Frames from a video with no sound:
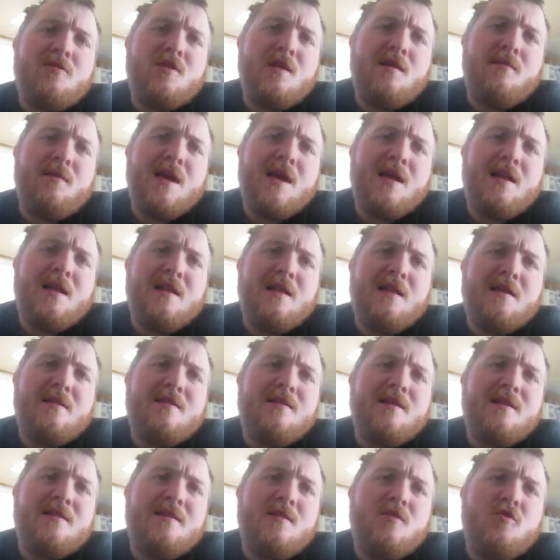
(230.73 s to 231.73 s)
to eliminate in the
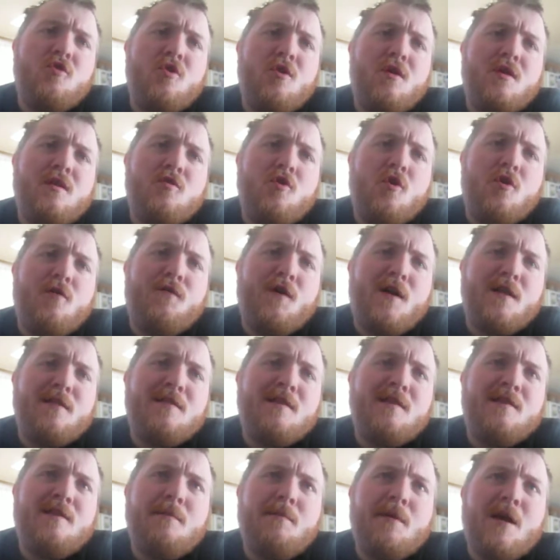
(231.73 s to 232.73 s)
16-year-old
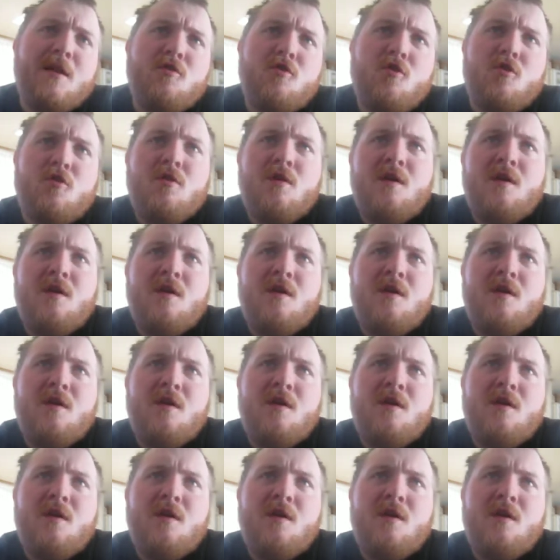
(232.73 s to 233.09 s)
no-fault system under.